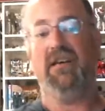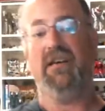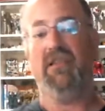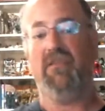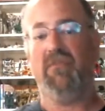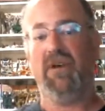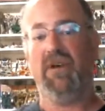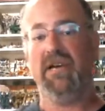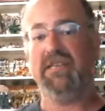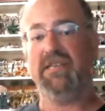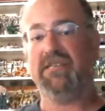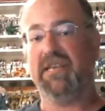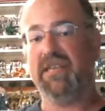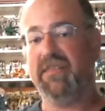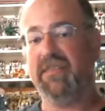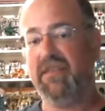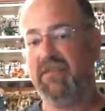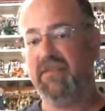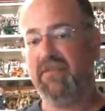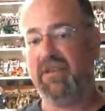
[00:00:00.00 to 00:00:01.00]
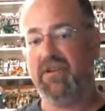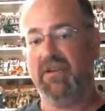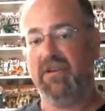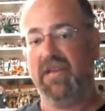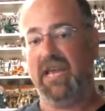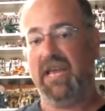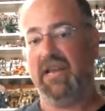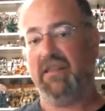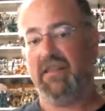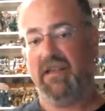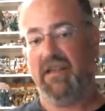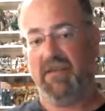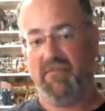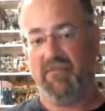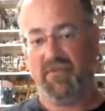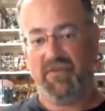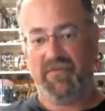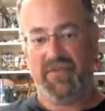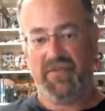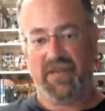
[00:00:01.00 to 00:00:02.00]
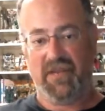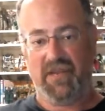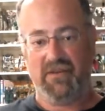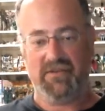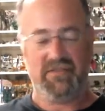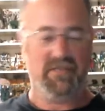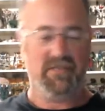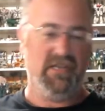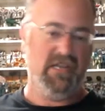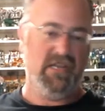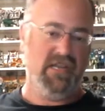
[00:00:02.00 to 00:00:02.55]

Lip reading: Otherwise, I think we could have had a lot more figures.